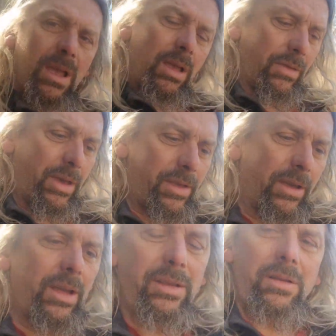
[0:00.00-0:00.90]
The other
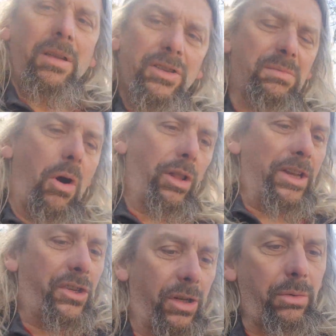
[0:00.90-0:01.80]
small
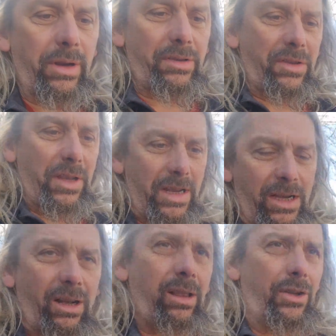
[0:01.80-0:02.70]
issue is the
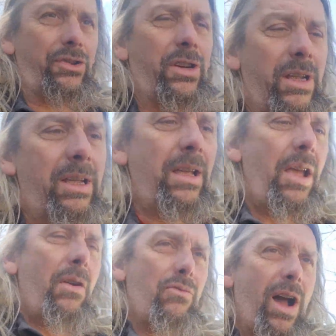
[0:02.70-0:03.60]
clutch
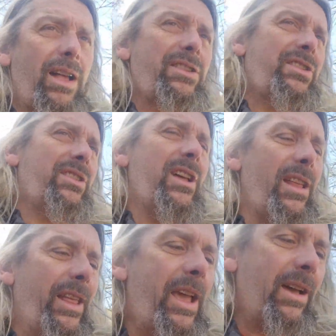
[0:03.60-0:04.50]
rides
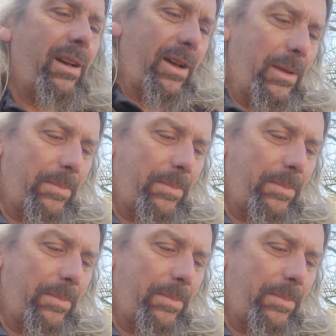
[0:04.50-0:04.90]
slightly high.